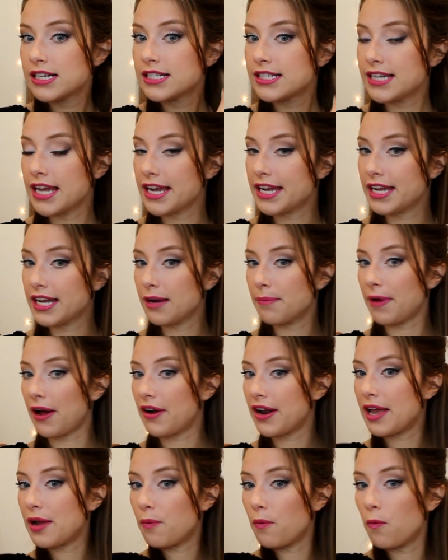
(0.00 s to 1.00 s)
taking
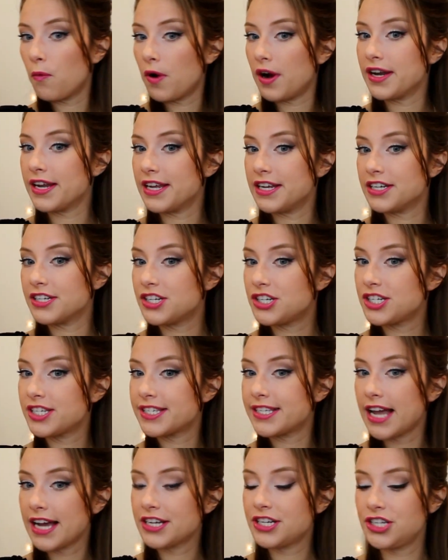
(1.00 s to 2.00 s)
about a 1-inch
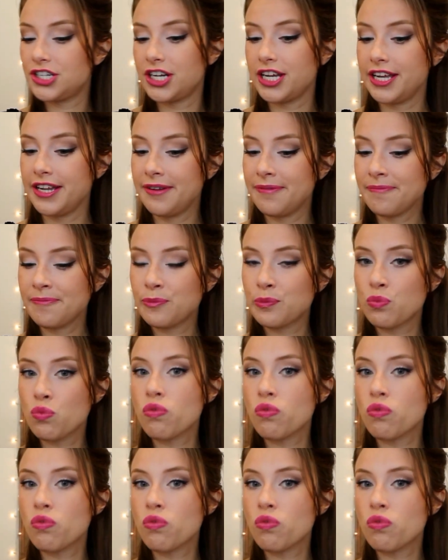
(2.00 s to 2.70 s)
section,